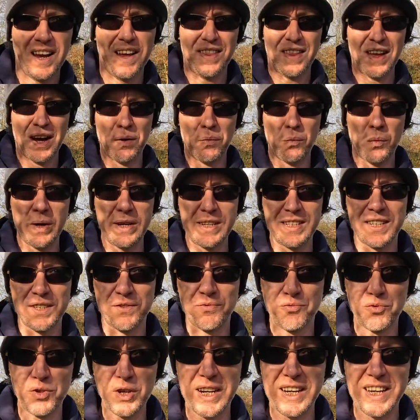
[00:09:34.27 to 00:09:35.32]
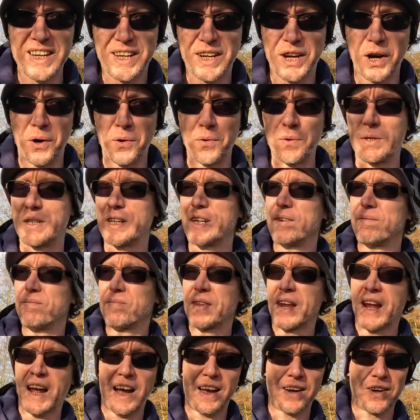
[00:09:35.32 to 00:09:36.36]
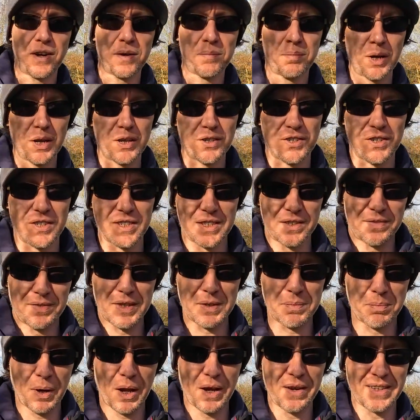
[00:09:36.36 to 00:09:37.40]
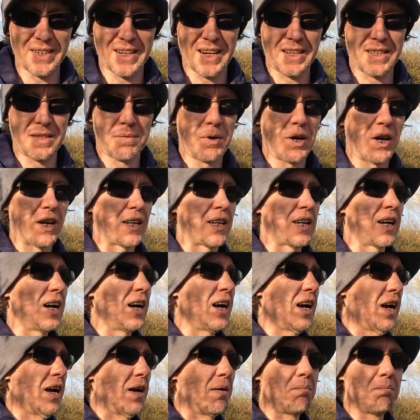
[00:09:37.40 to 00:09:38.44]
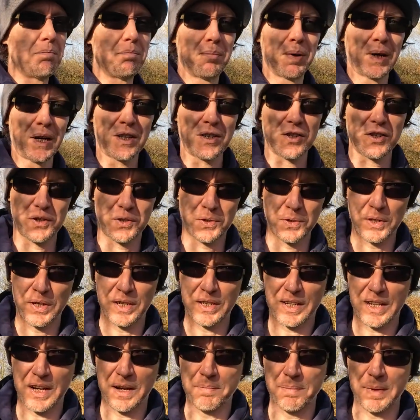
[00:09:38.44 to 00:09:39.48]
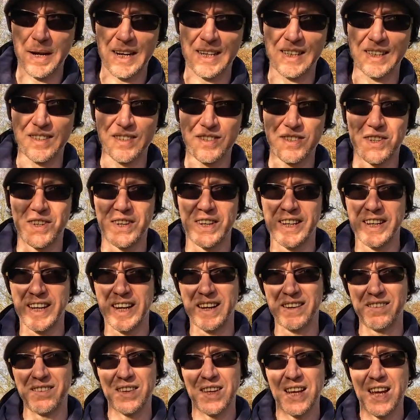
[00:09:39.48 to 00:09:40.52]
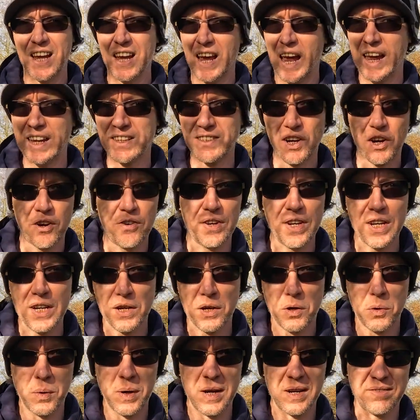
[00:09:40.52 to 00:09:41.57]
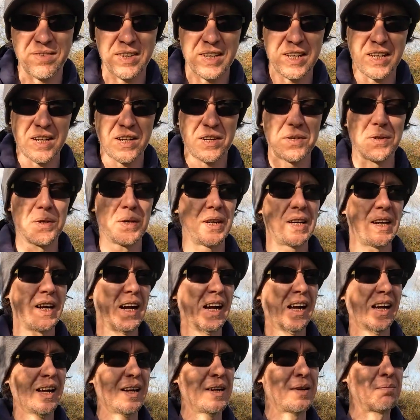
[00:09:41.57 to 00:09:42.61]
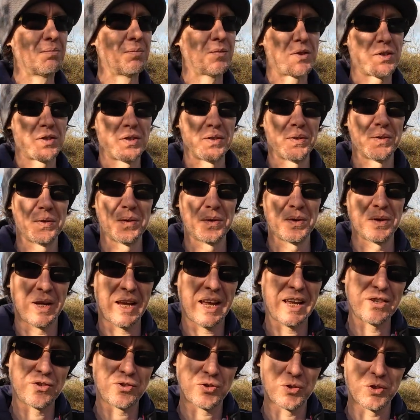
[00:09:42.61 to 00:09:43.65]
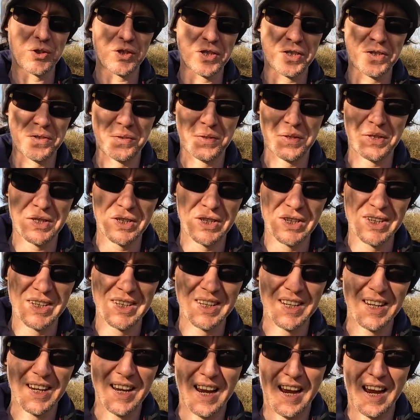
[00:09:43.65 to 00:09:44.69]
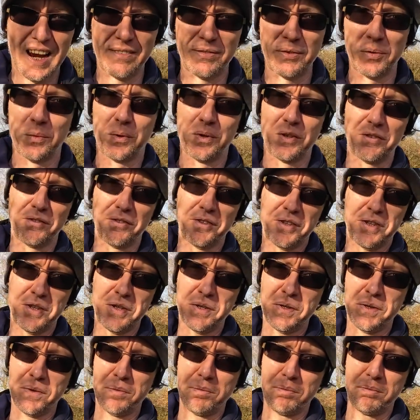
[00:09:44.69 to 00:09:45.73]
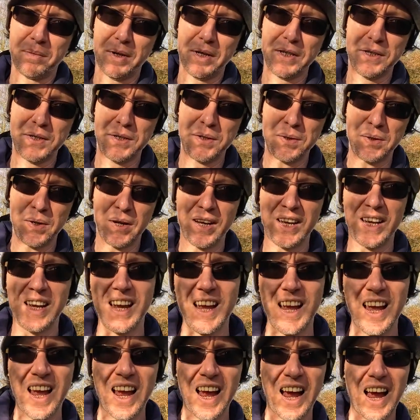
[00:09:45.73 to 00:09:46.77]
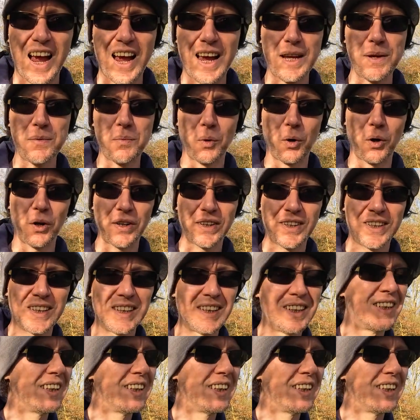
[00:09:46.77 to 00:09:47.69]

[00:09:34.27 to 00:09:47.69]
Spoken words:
that wind is really cold, and I apologise if it's blowing down the mic, but I just thought I'd come back and sign out. It's only a quick video to introduce everyone to my new A1,